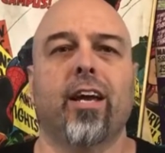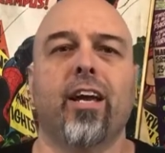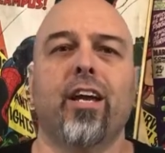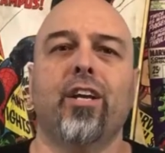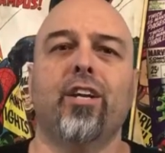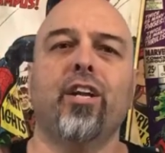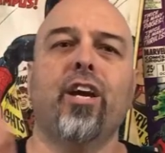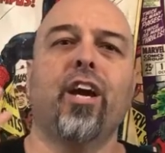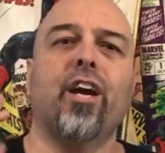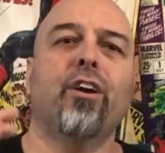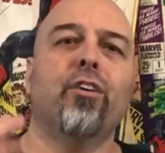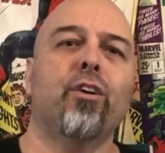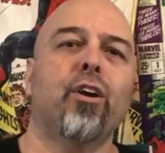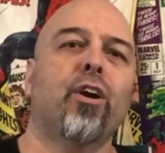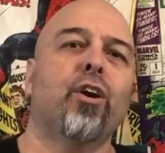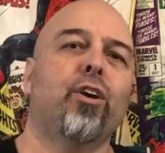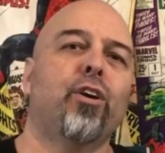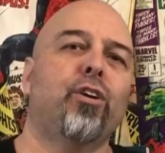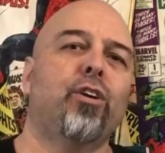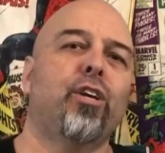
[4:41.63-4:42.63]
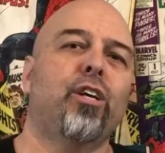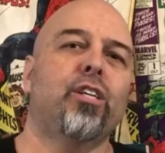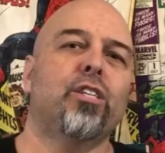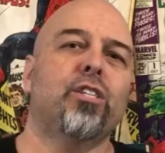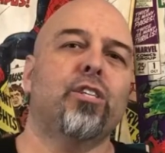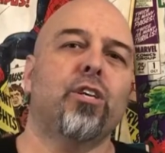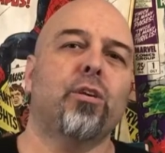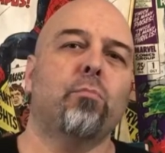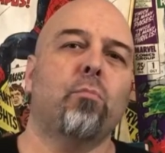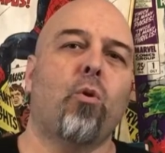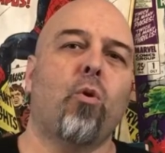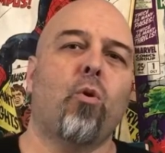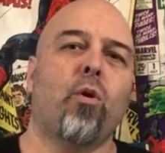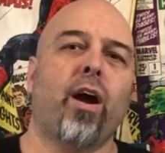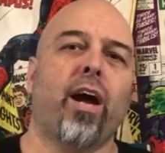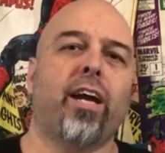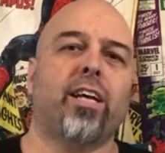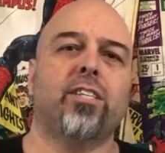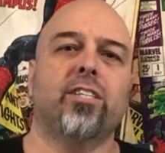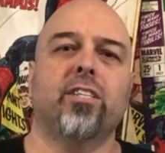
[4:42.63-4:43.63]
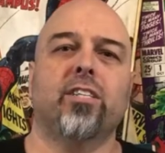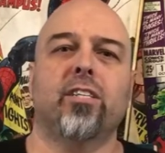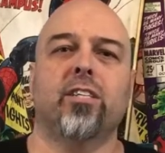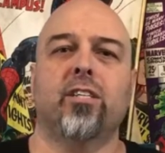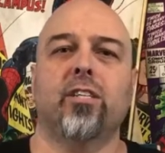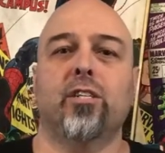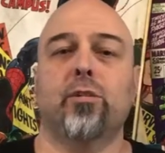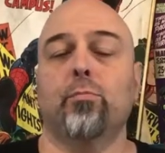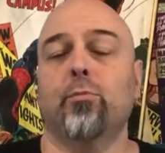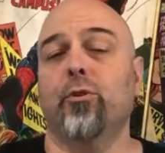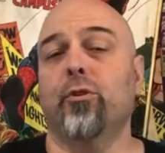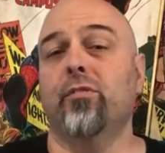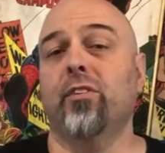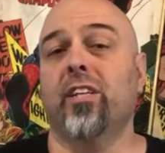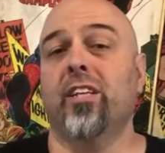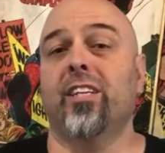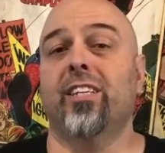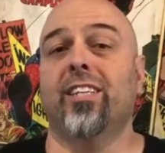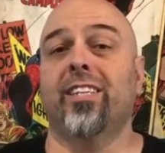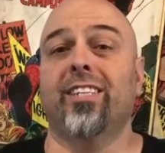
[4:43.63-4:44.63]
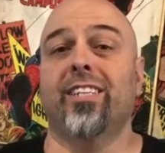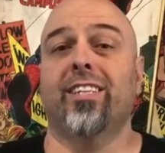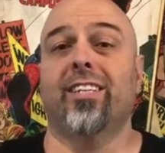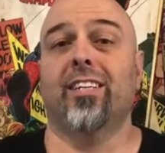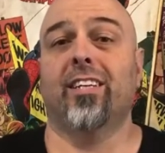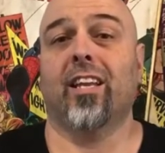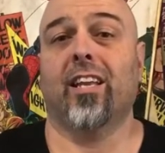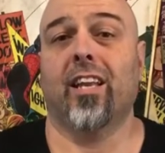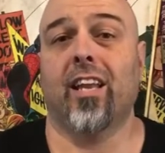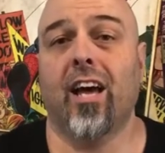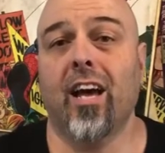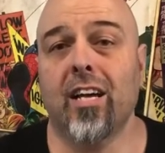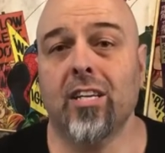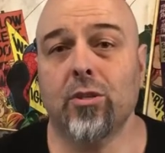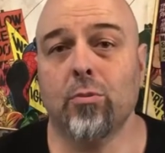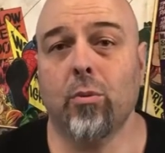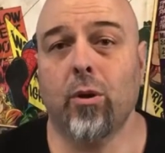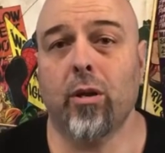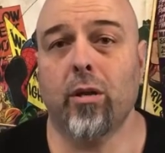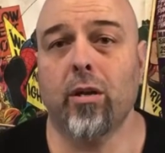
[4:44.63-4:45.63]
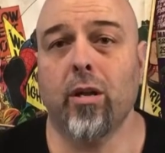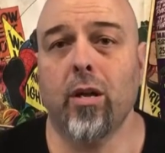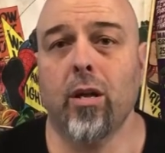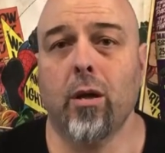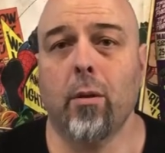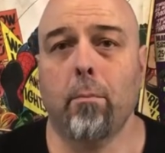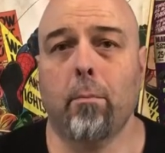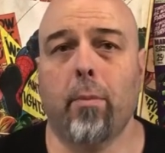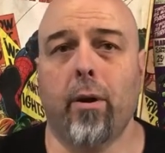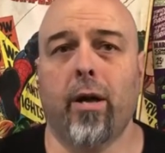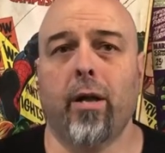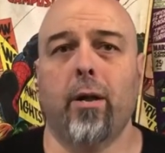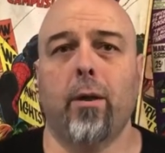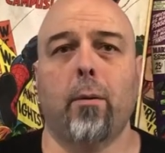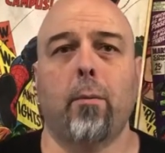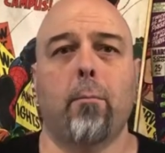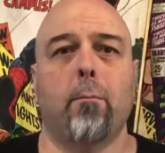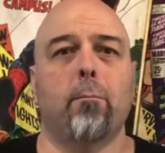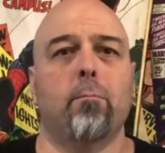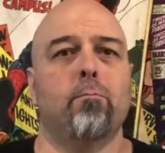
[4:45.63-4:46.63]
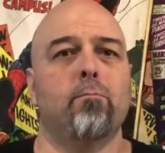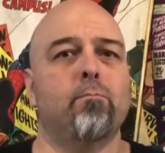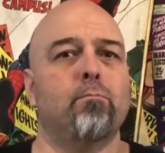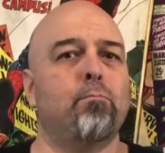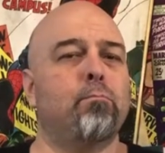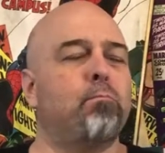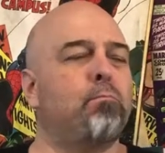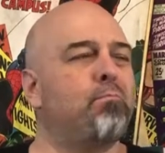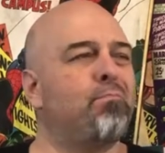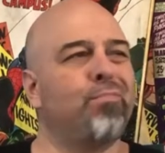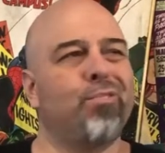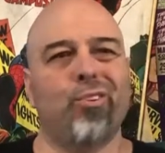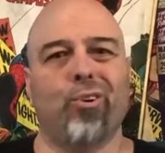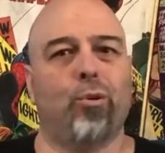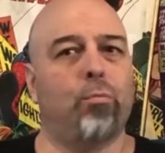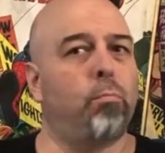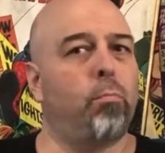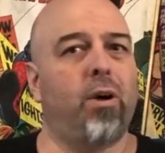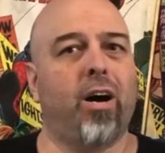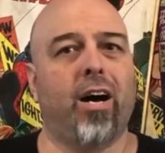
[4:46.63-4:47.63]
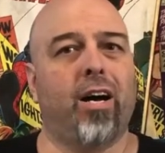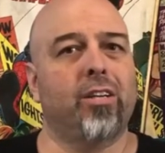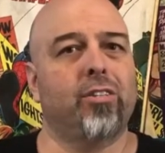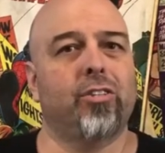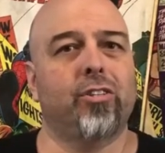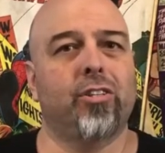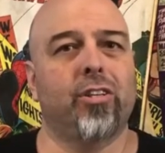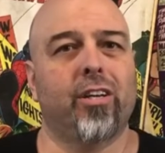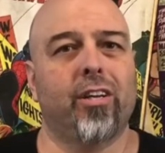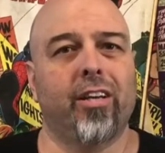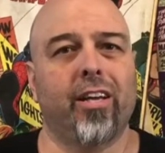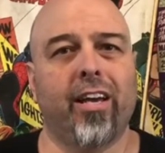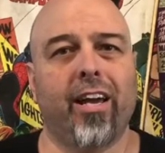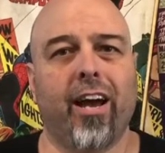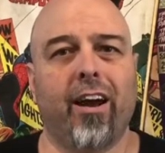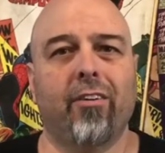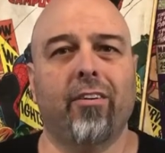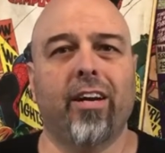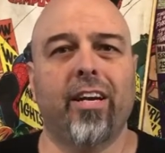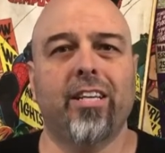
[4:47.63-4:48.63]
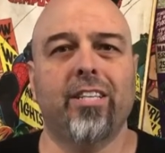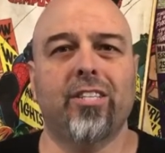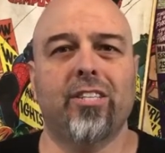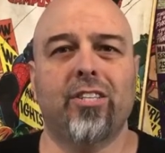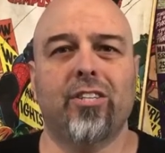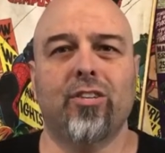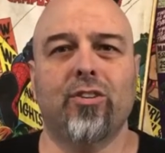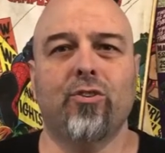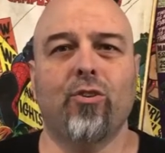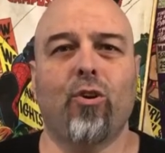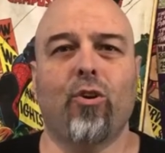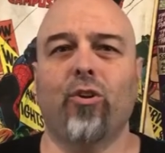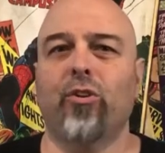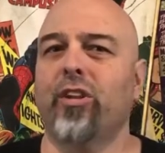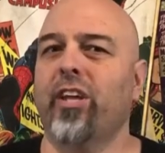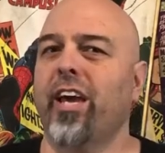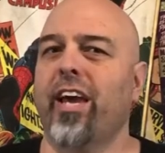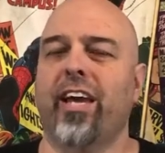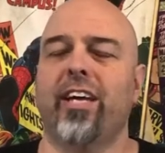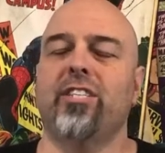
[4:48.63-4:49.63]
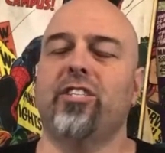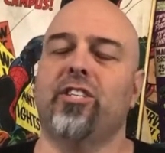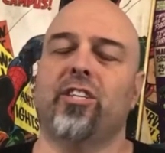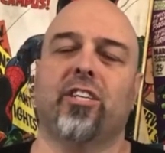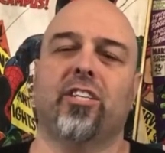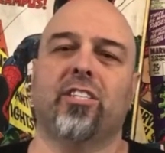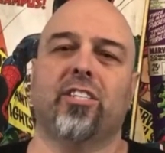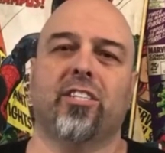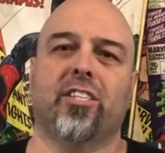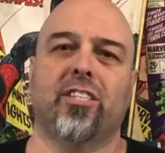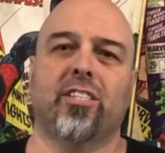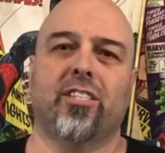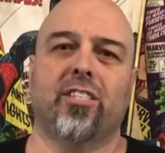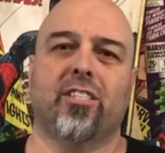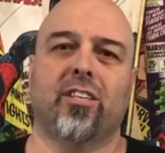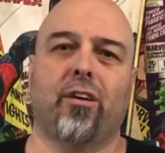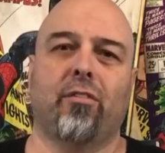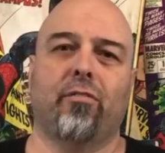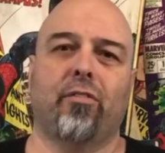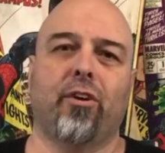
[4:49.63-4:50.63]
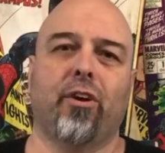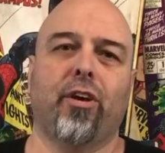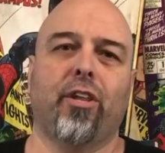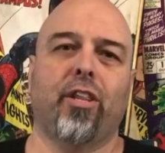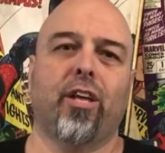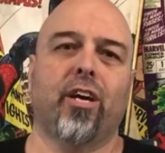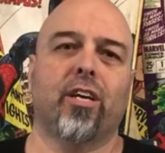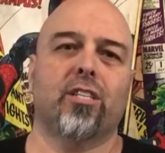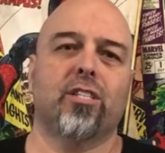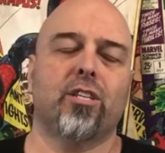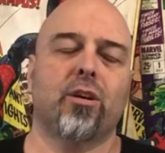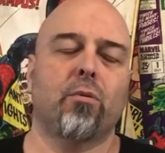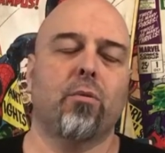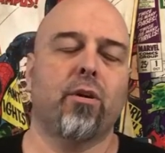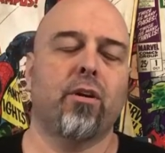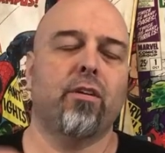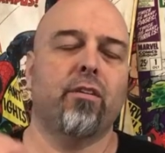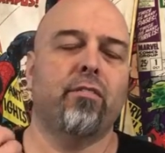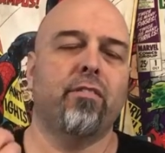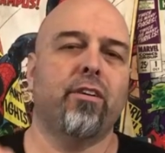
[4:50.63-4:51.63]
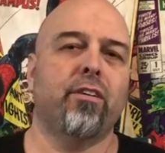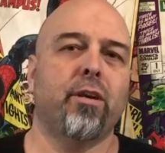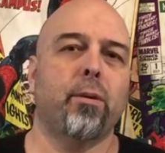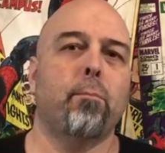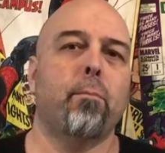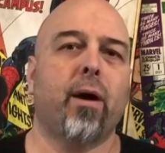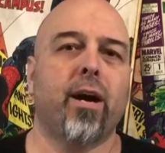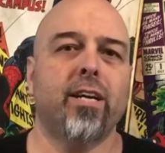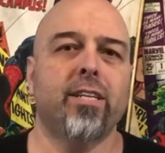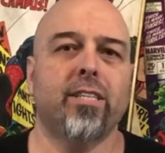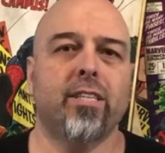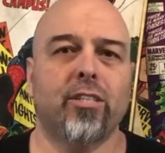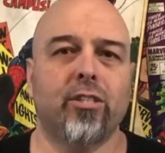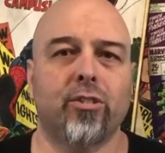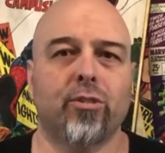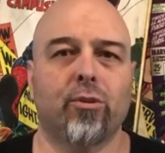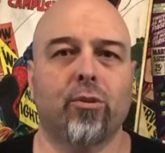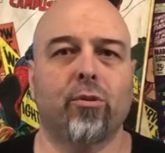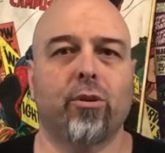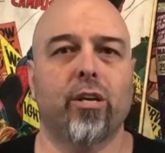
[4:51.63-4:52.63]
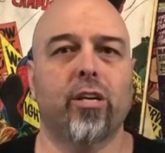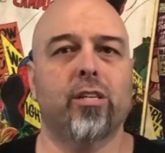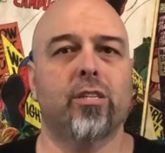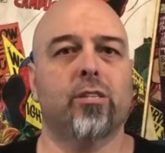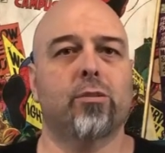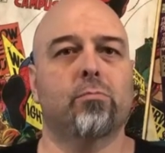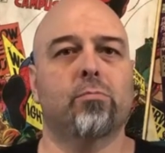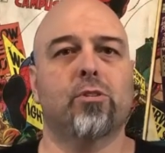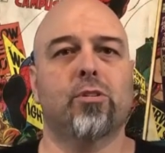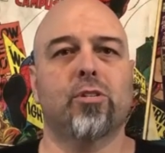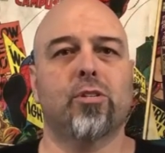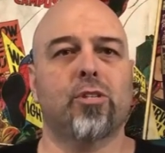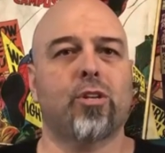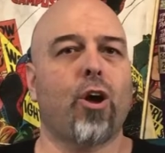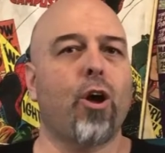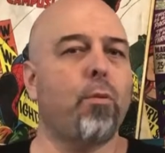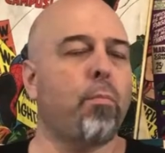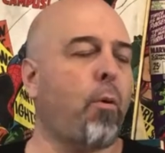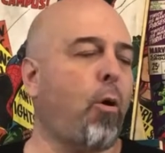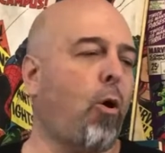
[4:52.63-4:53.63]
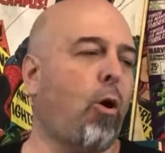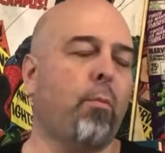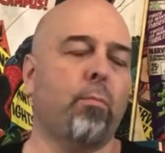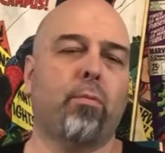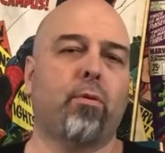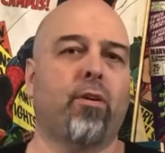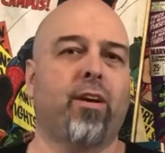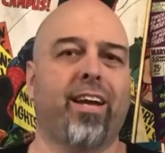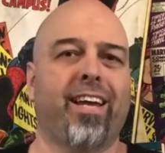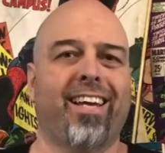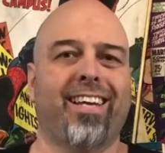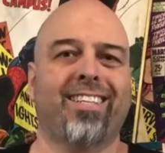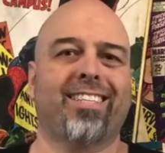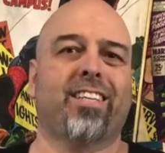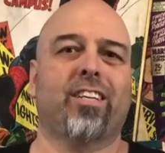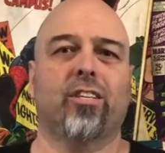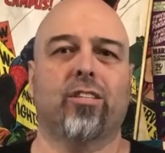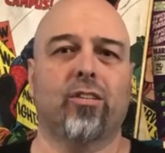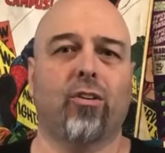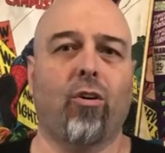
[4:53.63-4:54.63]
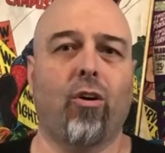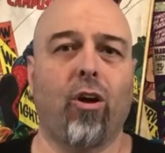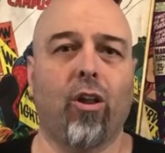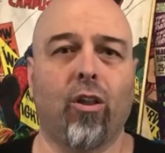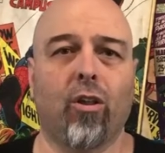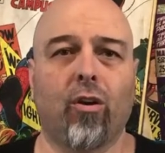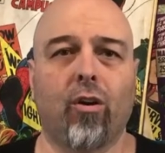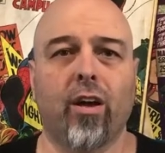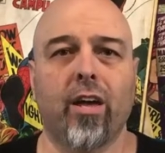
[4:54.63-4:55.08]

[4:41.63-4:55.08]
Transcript: Now, you can see more action in this movie than you did in the last one, but not much. Yeah, you know, it's not on the edge of your seat stuff either. So we have a very basic story, some soap opera-esque dialogue,